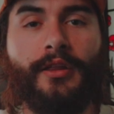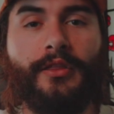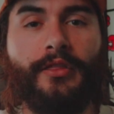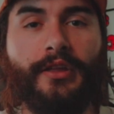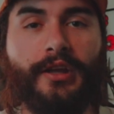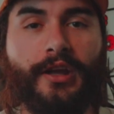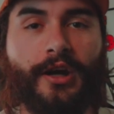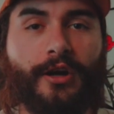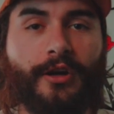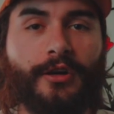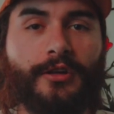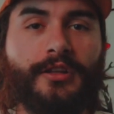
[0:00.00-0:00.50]

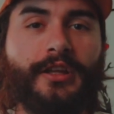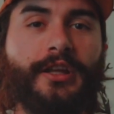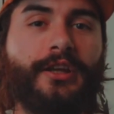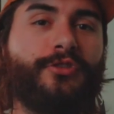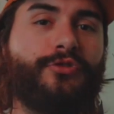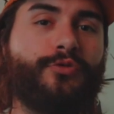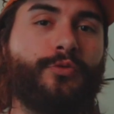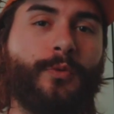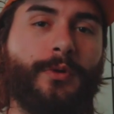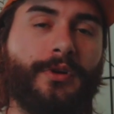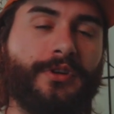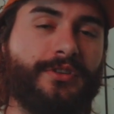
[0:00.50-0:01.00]
The early
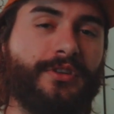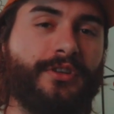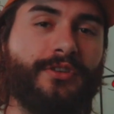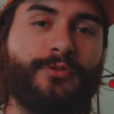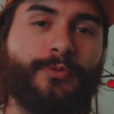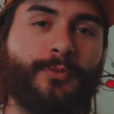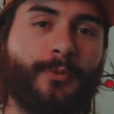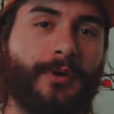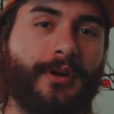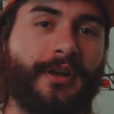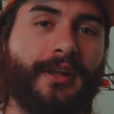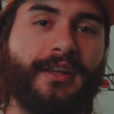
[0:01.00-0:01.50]

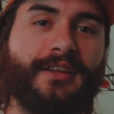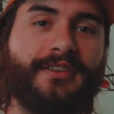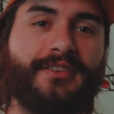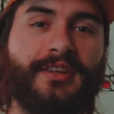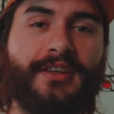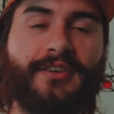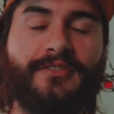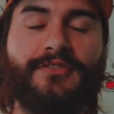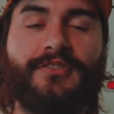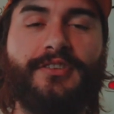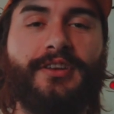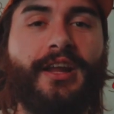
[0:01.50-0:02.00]
2020s
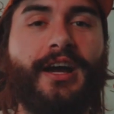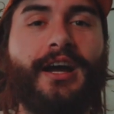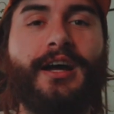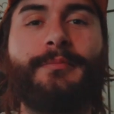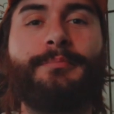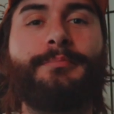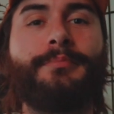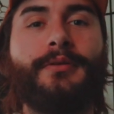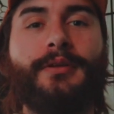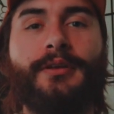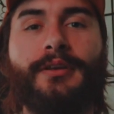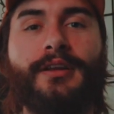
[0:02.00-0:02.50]
have
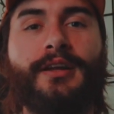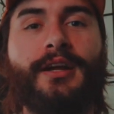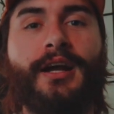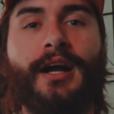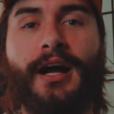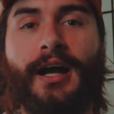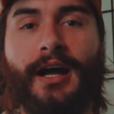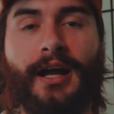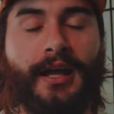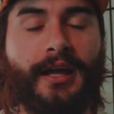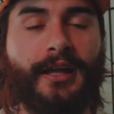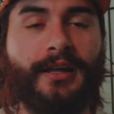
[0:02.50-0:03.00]
not been
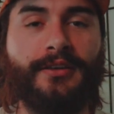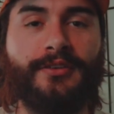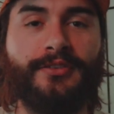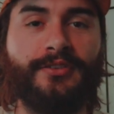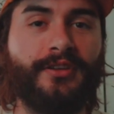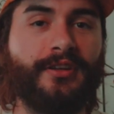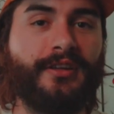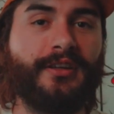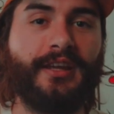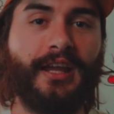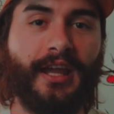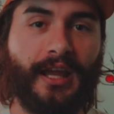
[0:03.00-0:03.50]
kind
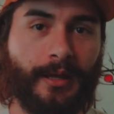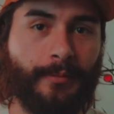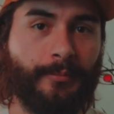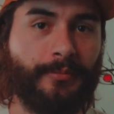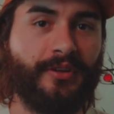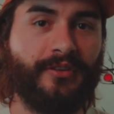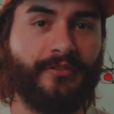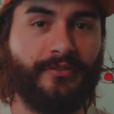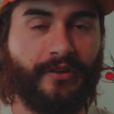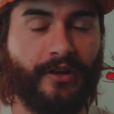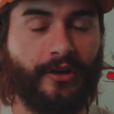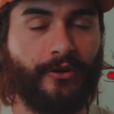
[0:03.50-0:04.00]
to game
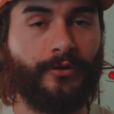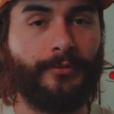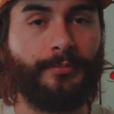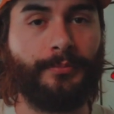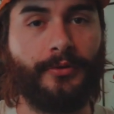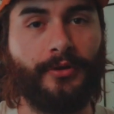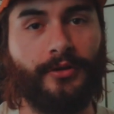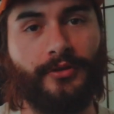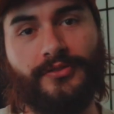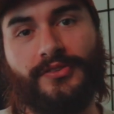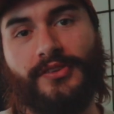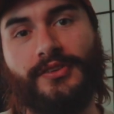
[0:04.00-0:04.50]

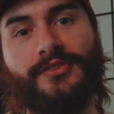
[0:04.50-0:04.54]
developers.